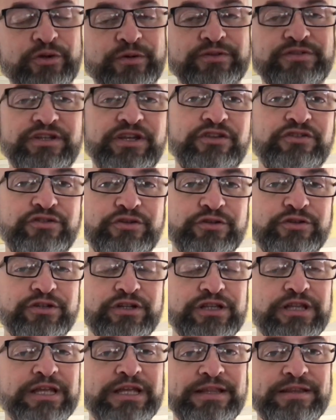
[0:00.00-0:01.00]
It's easier to
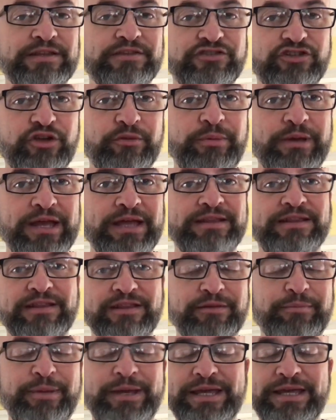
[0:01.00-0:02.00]
clean the Silpat than
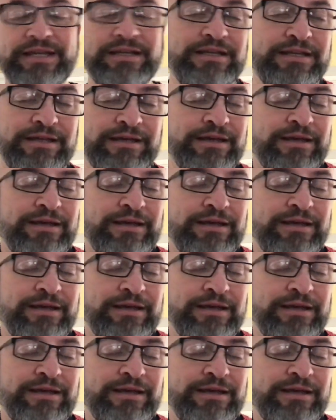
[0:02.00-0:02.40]
the pan.